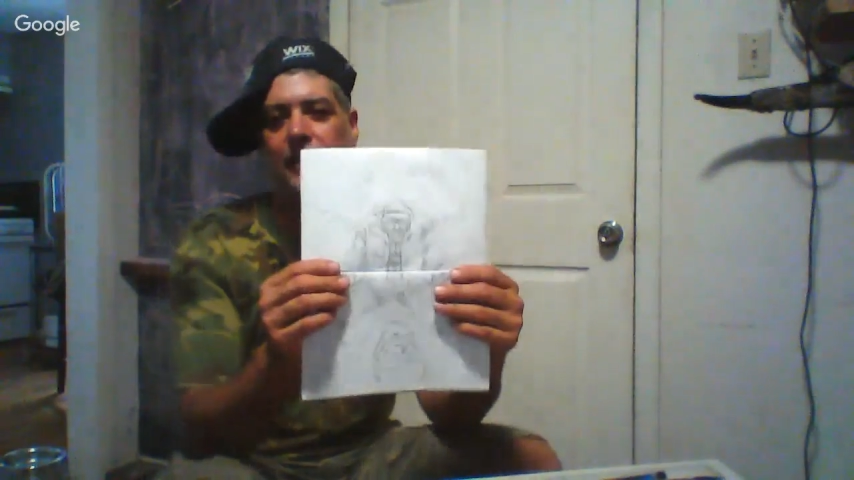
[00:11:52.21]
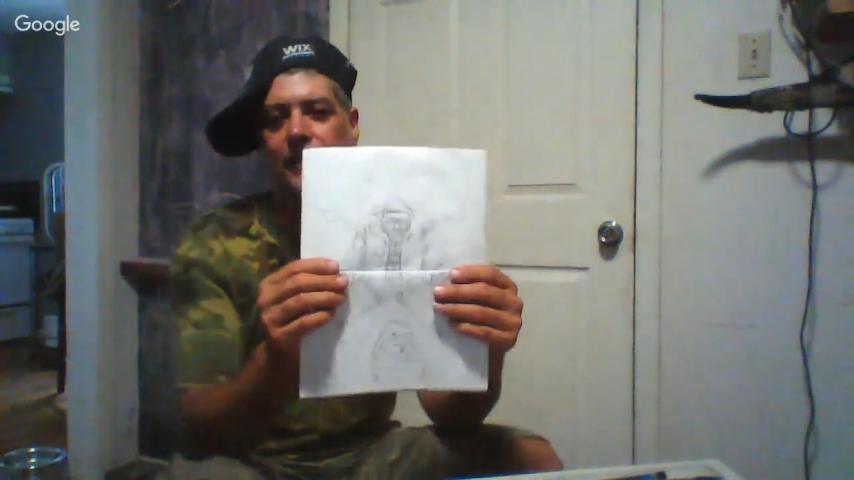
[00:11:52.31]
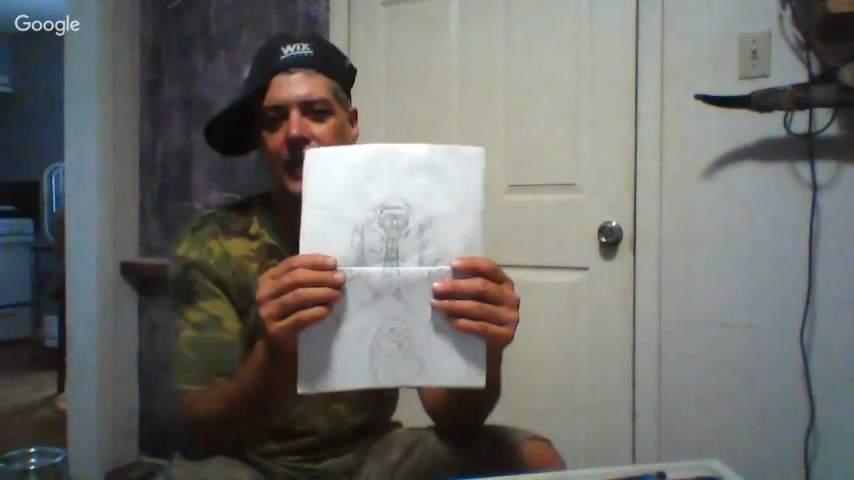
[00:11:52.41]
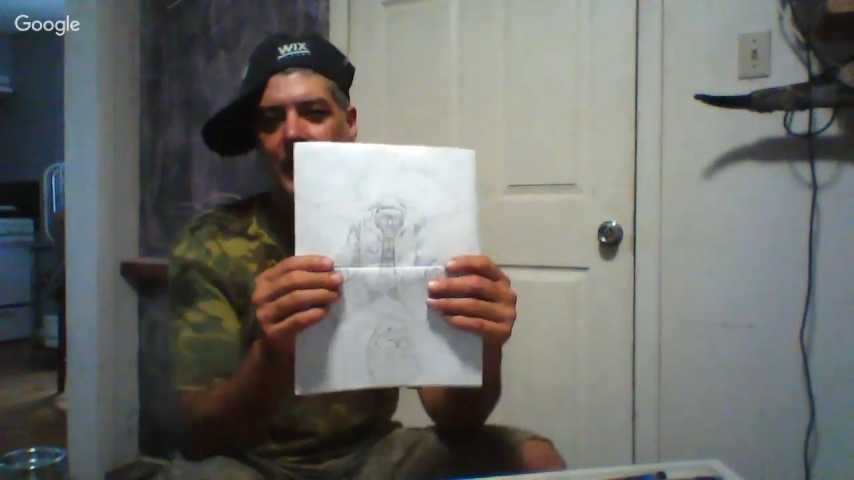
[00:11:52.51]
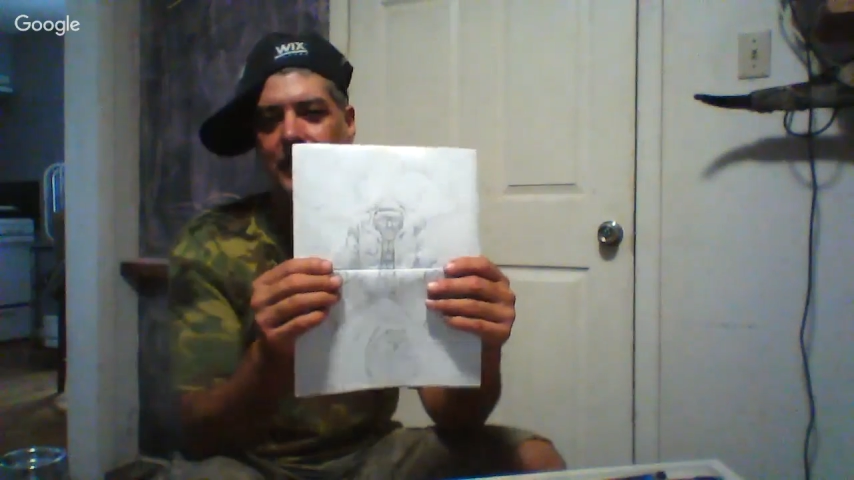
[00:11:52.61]

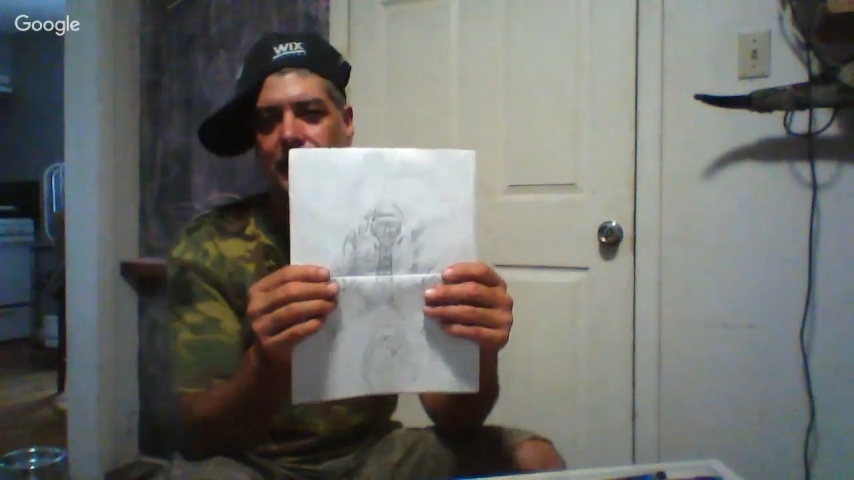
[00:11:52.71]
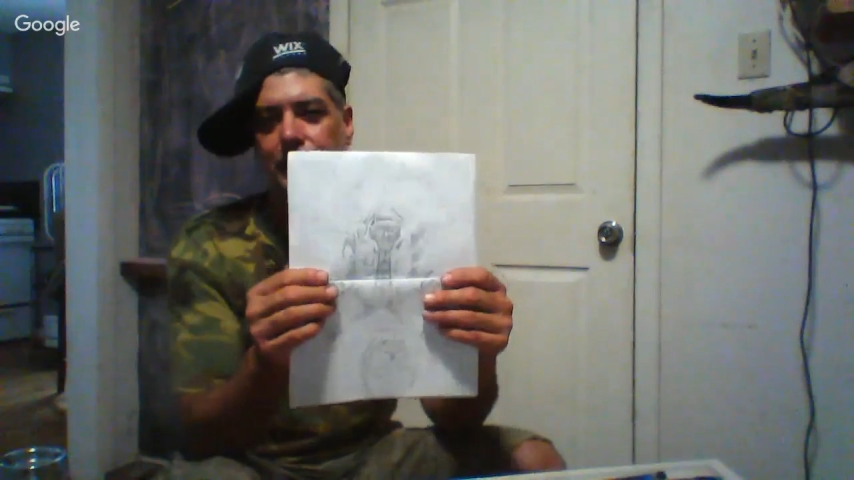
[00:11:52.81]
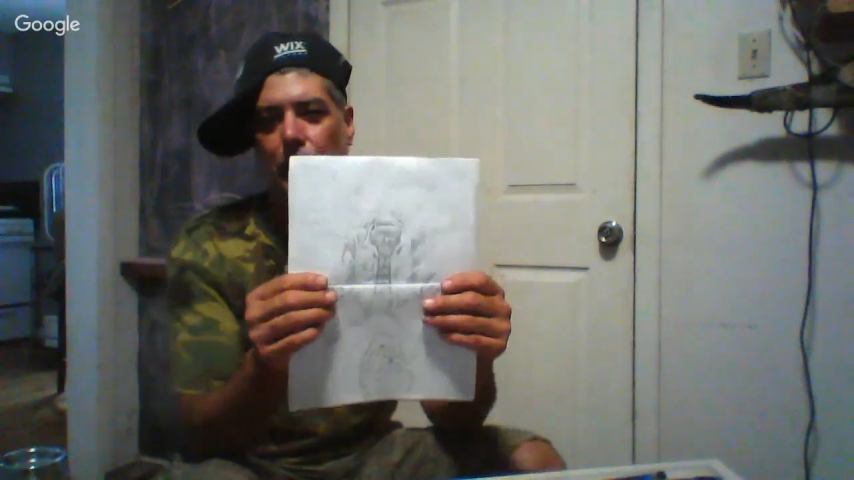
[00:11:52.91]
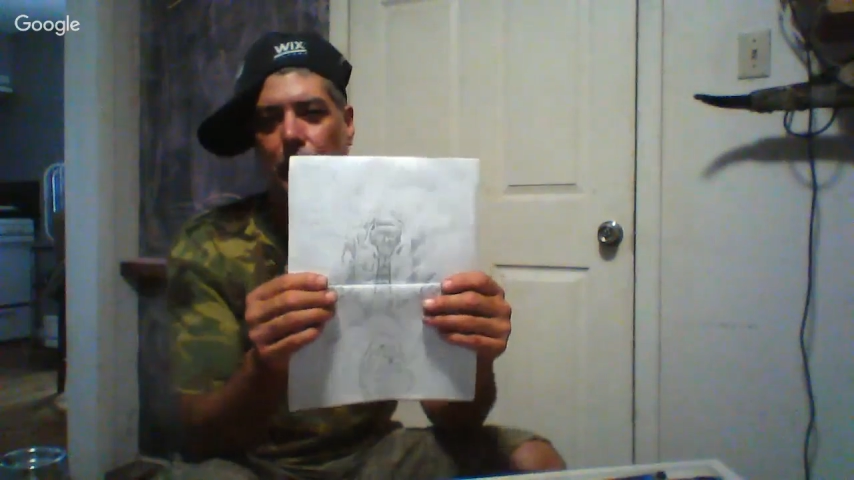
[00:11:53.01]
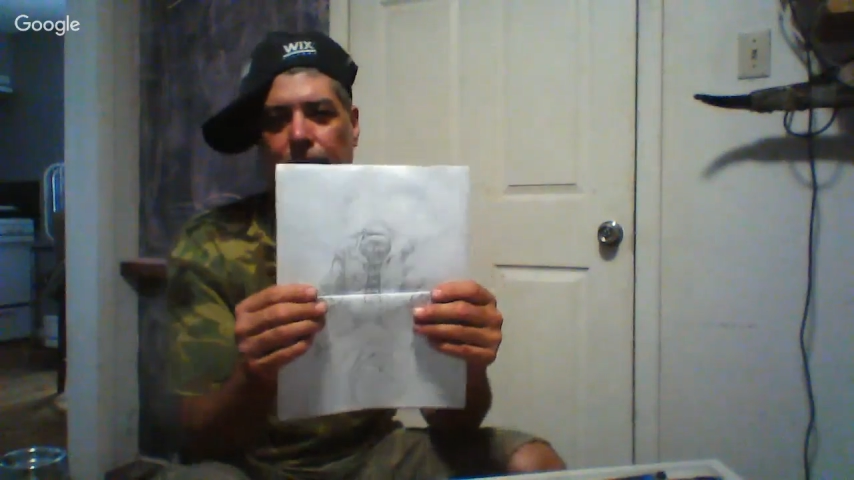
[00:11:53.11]
advantage of
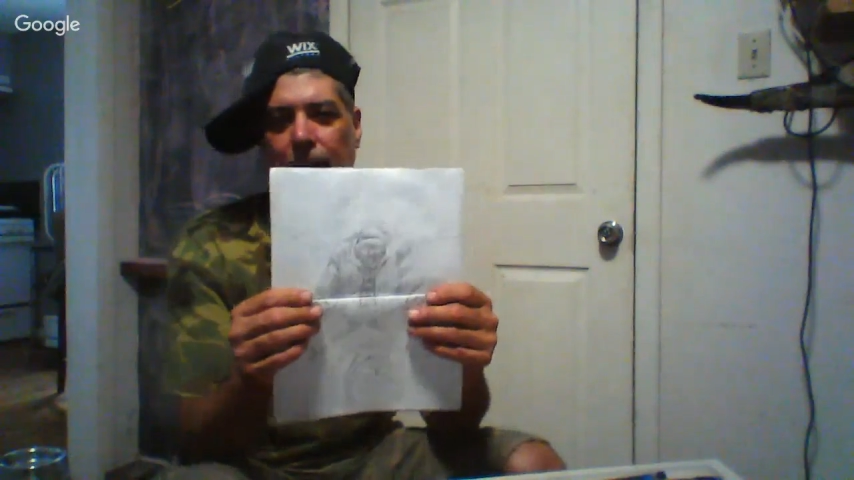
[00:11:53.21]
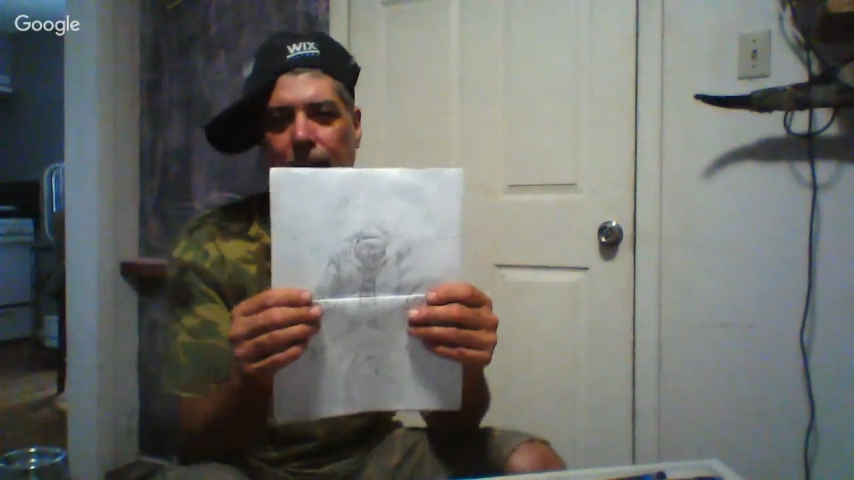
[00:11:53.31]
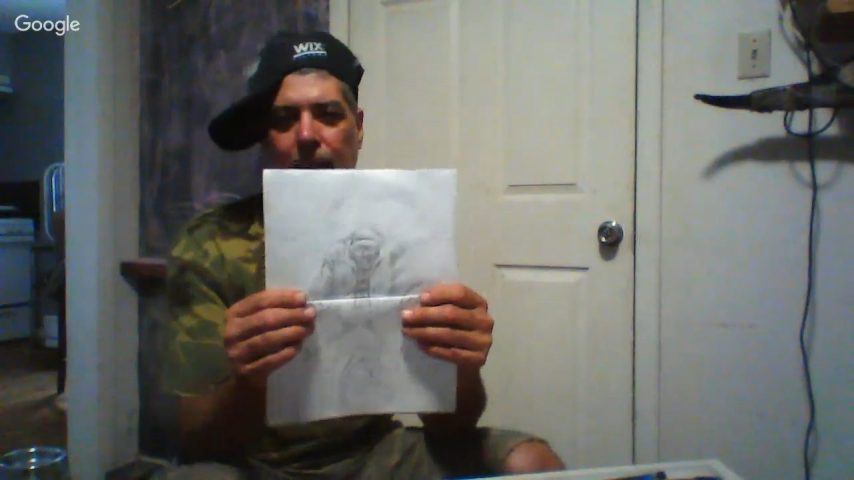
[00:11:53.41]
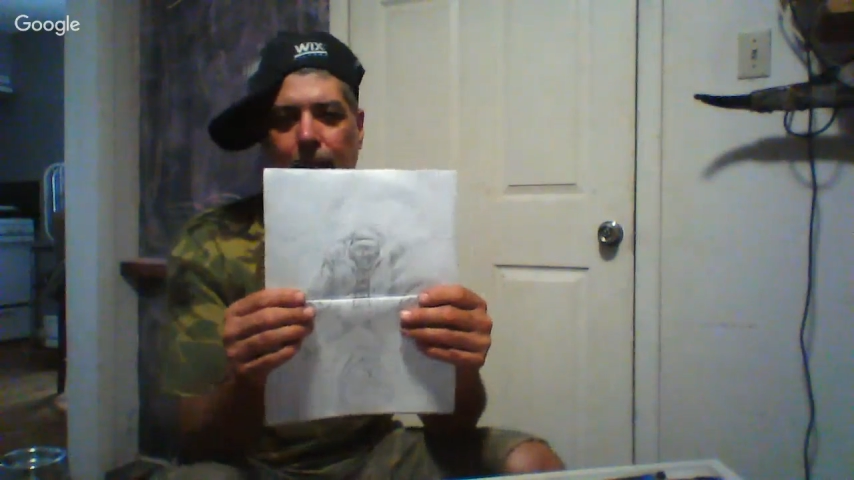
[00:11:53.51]
more